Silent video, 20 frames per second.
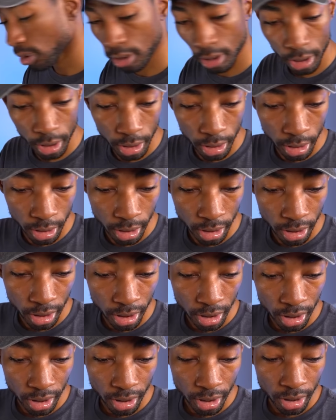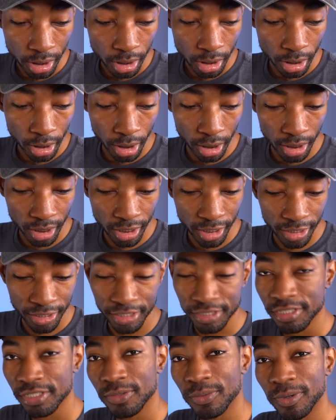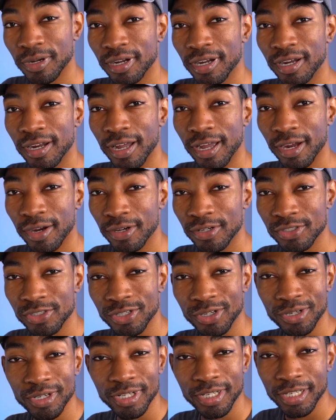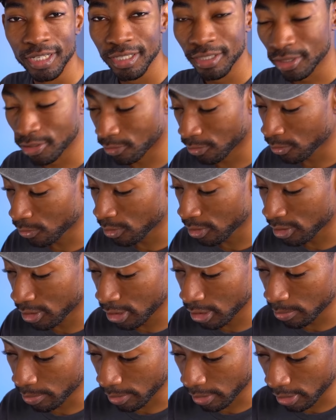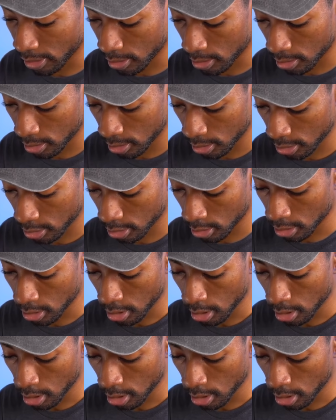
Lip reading: in, this is where our journey through the deep ends.